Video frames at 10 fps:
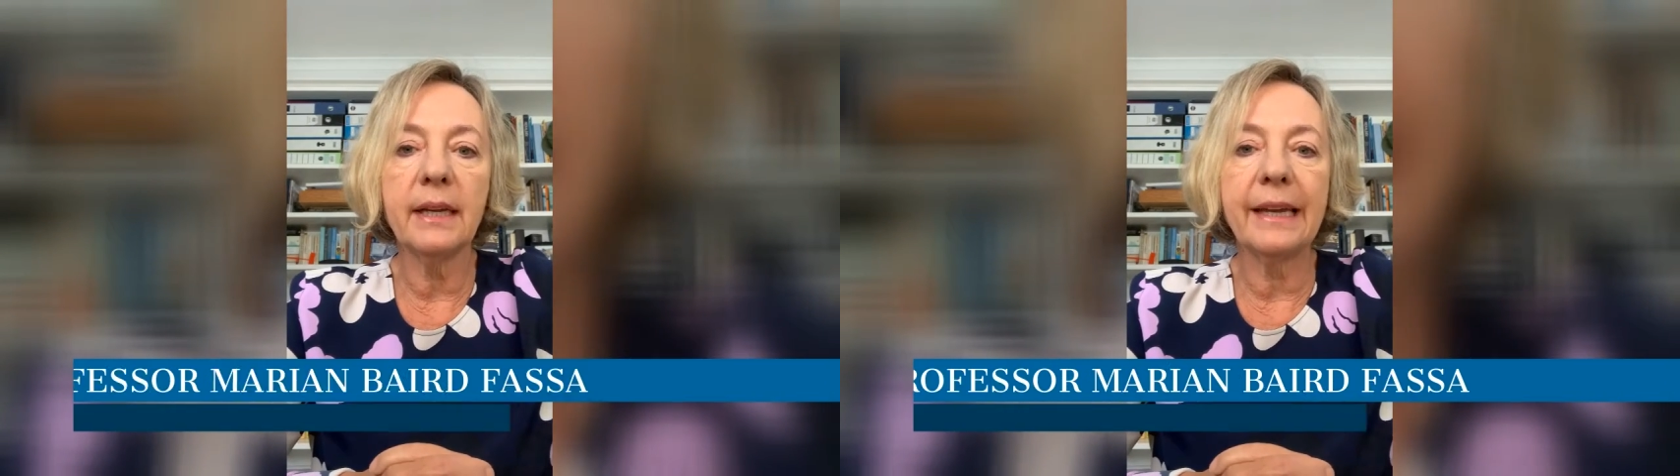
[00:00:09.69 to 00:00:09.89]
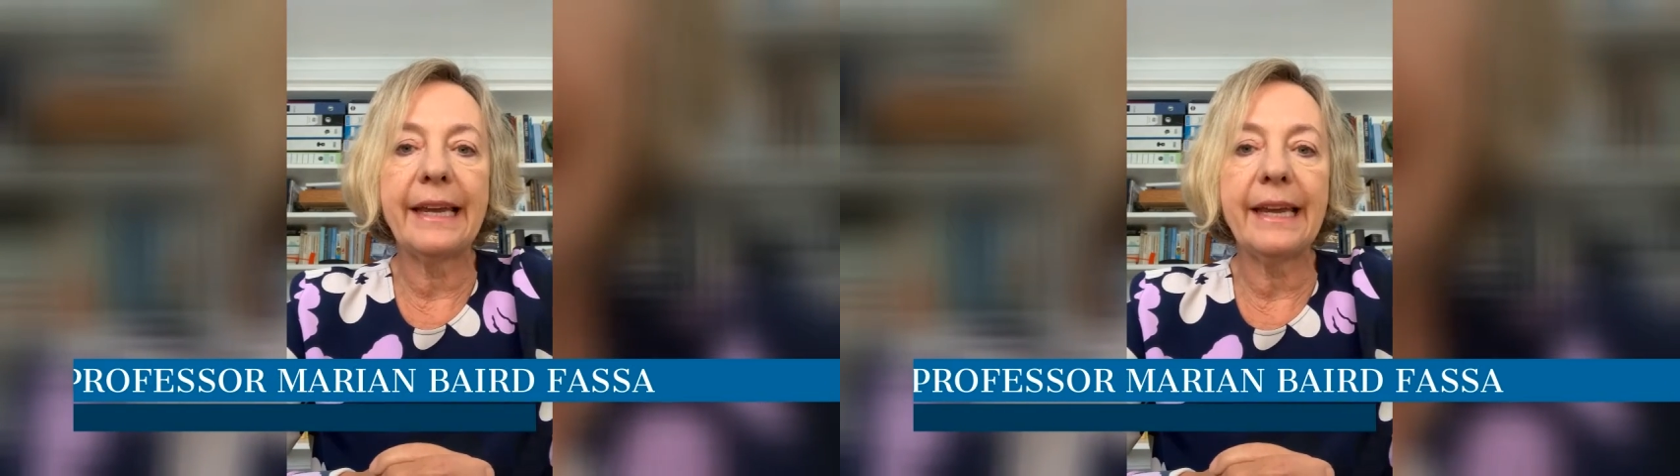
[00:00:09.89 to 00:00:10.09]

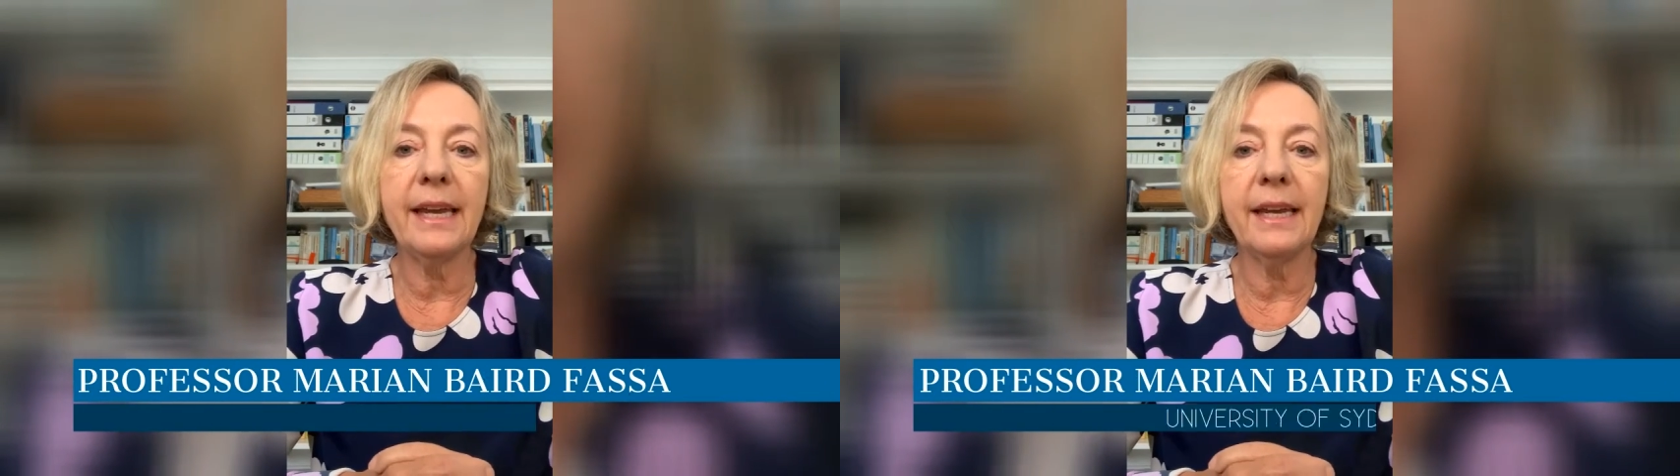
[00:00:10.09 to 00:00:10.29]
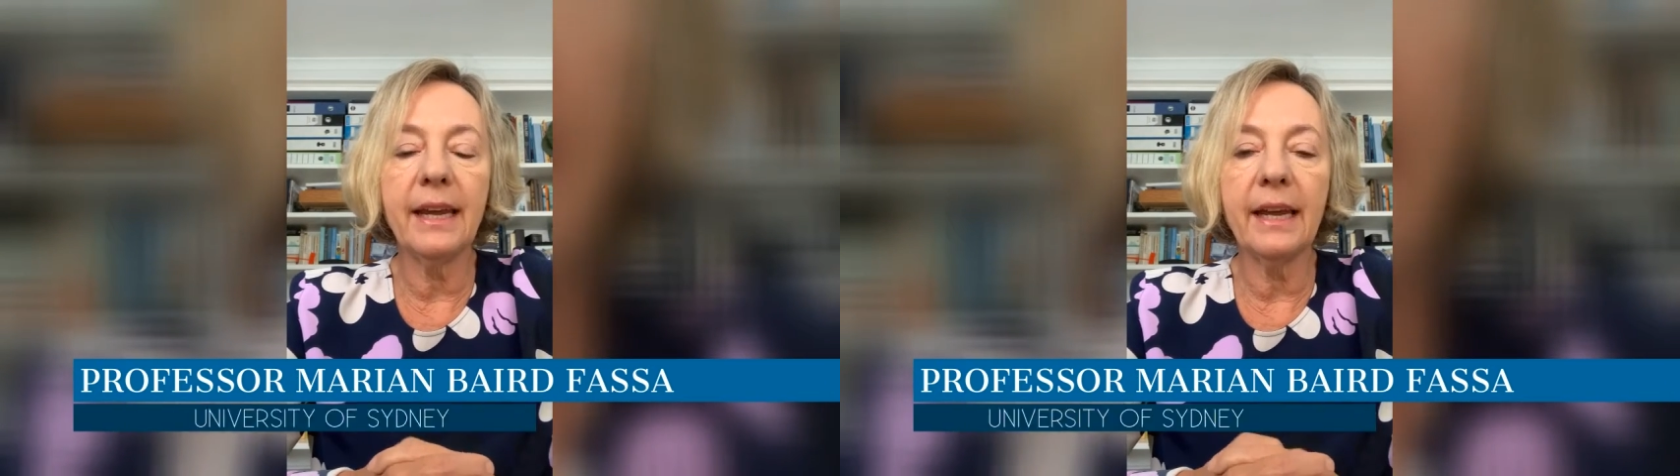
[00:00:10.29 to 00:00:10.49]

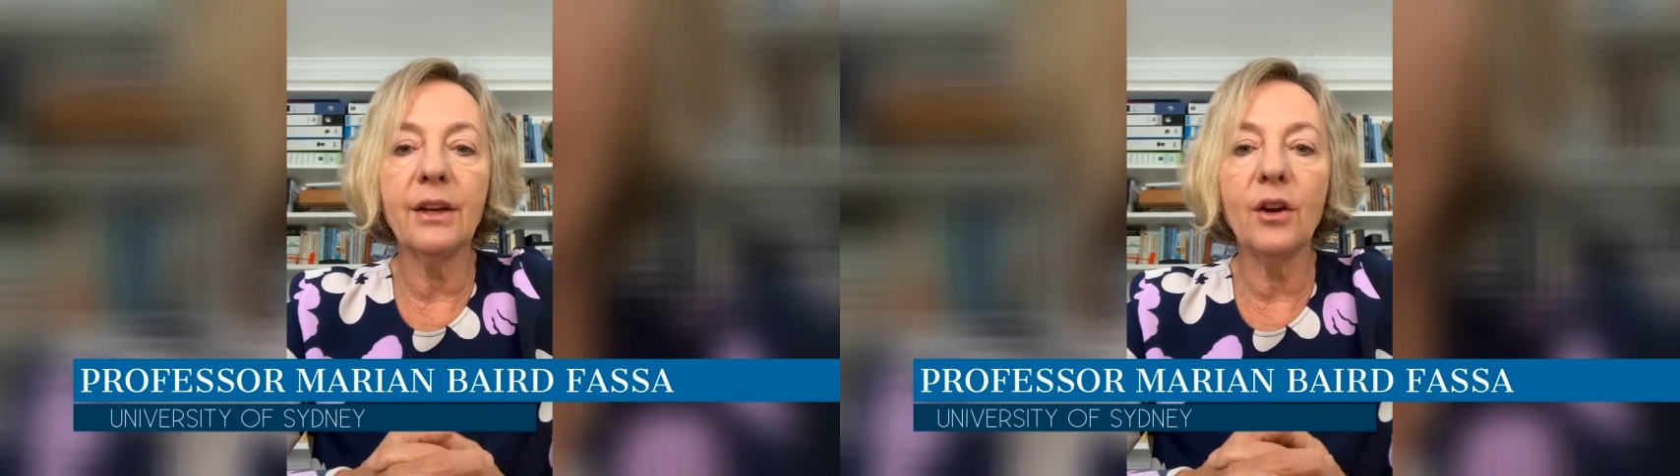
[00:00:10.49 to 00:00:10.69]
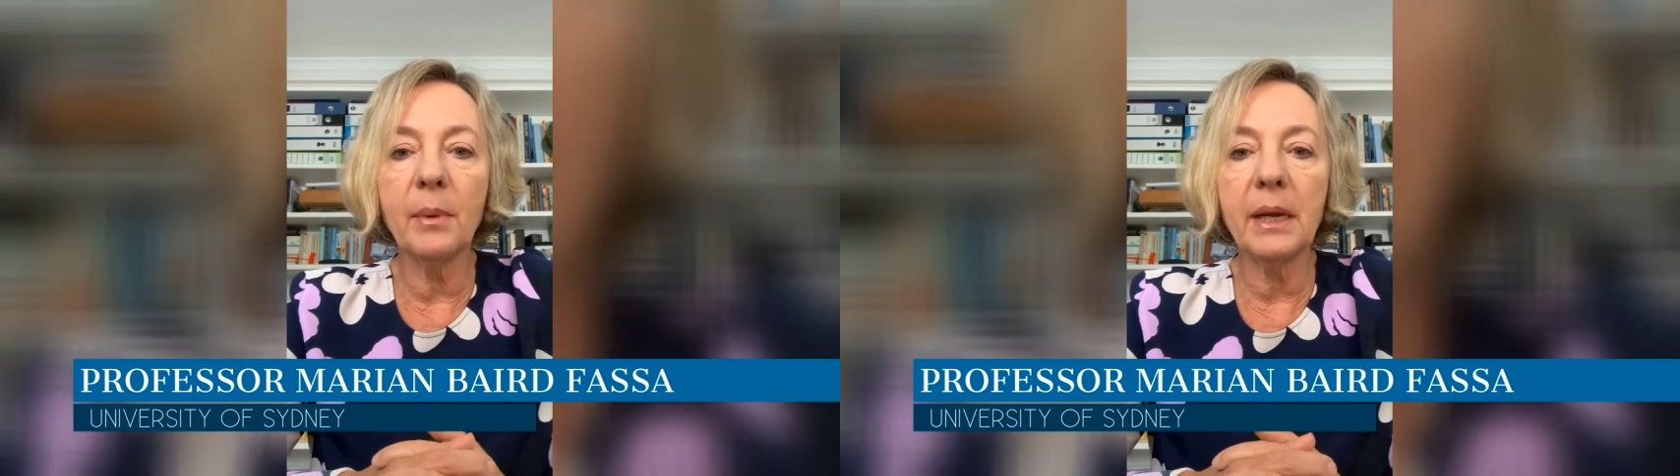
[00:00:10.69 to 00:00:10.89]
keen
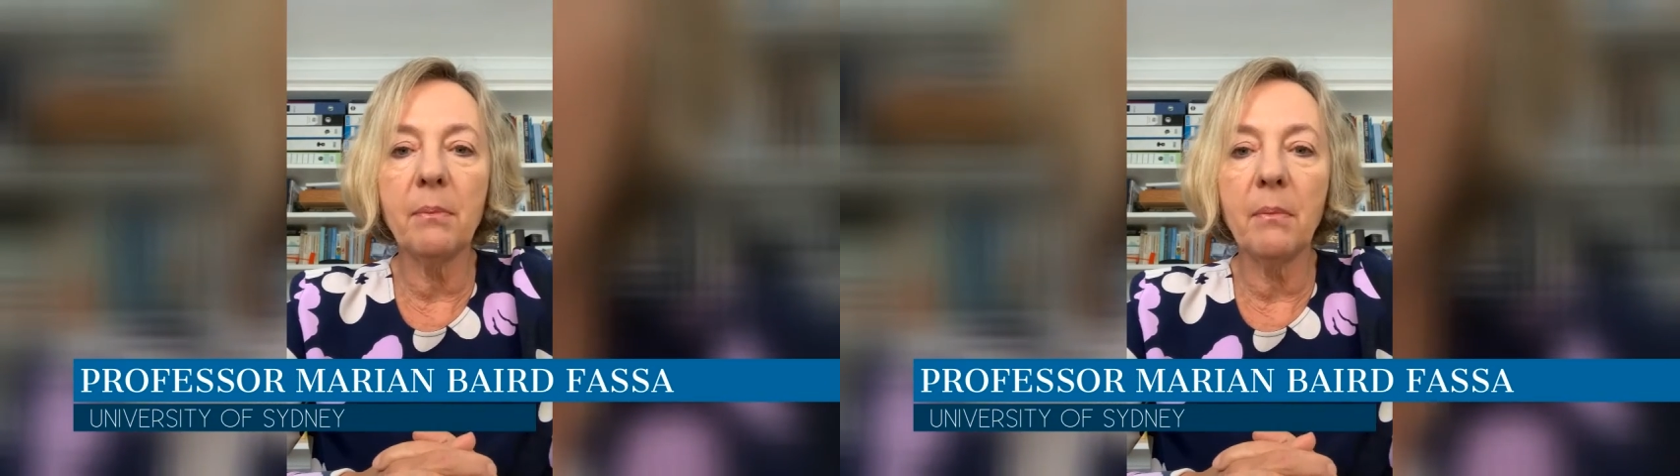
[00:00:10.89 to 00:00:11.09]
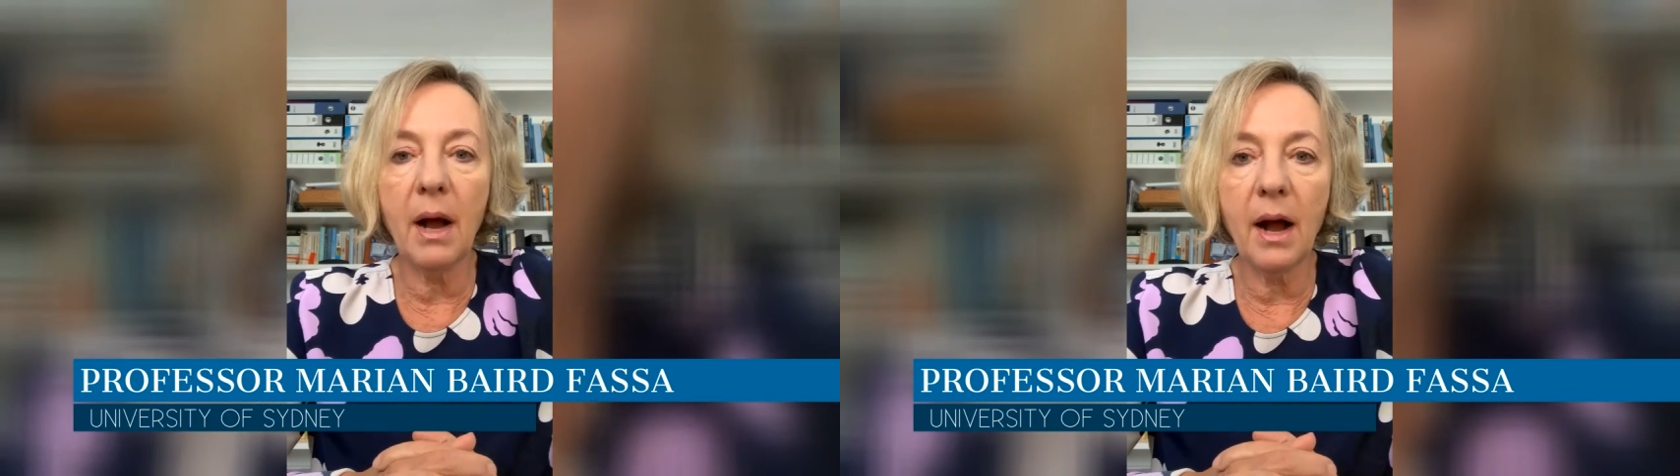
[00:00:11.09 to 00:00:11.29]
economic
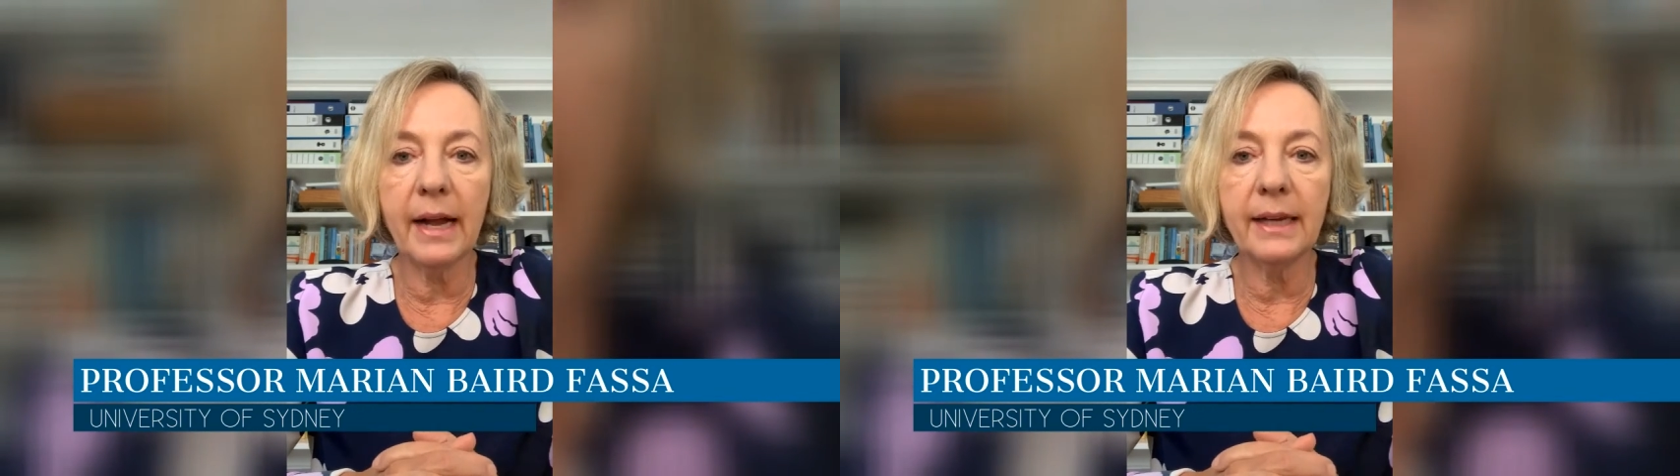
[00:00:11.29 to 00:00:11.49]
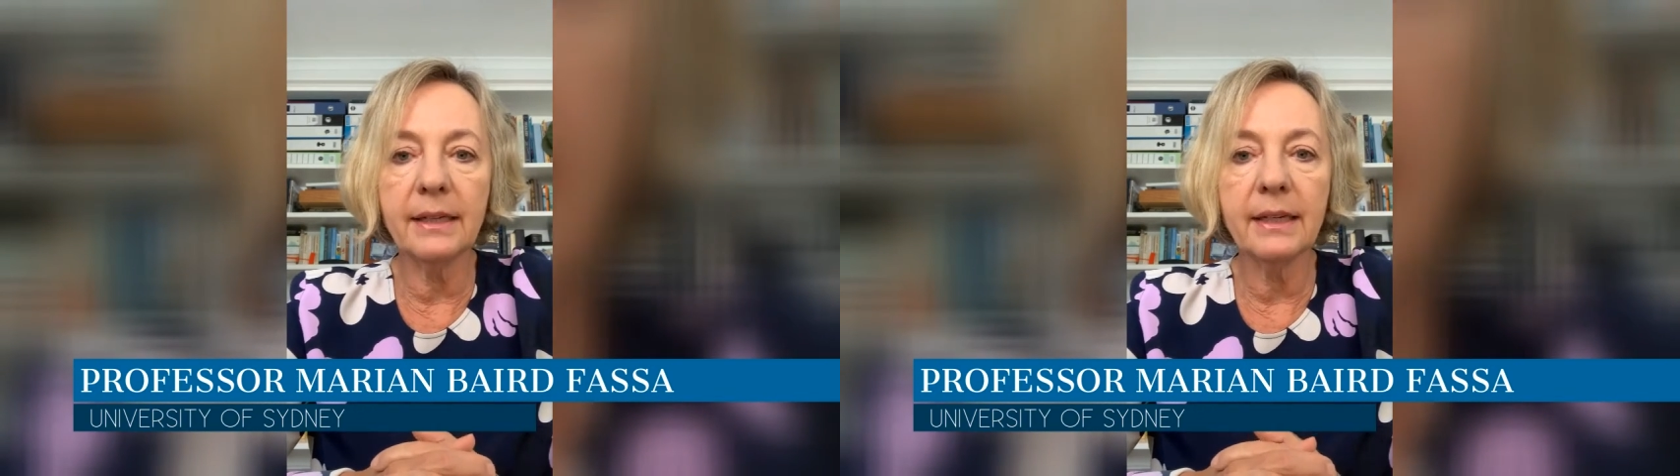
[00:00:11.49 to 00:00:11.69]

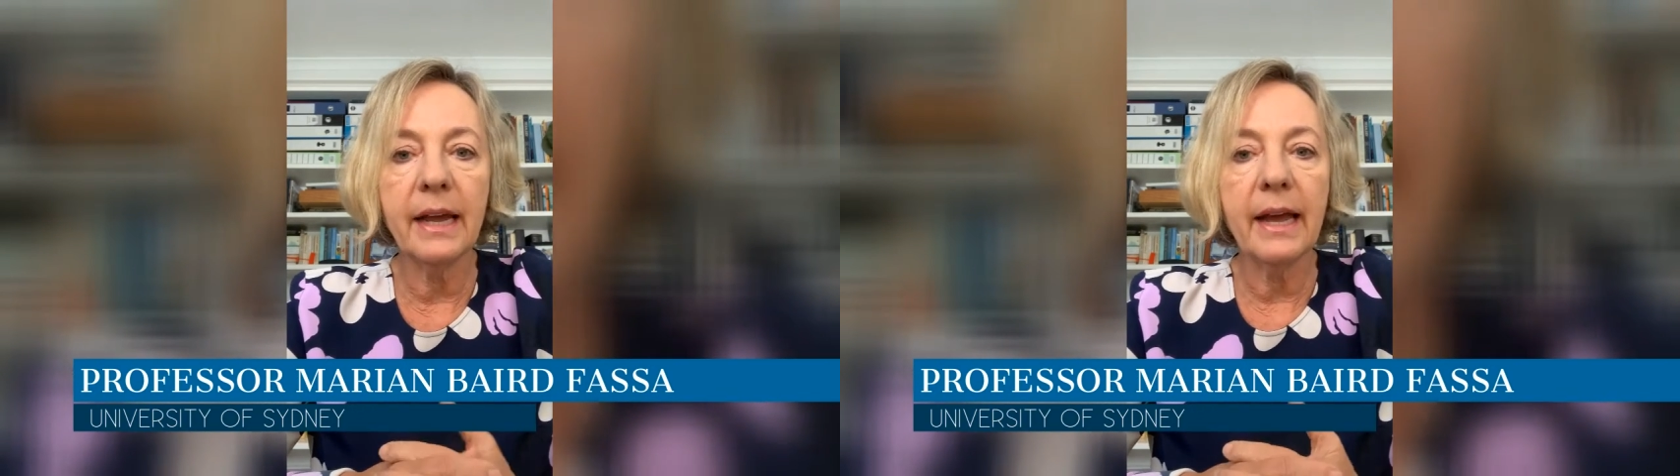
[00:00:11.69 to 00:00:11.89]
mind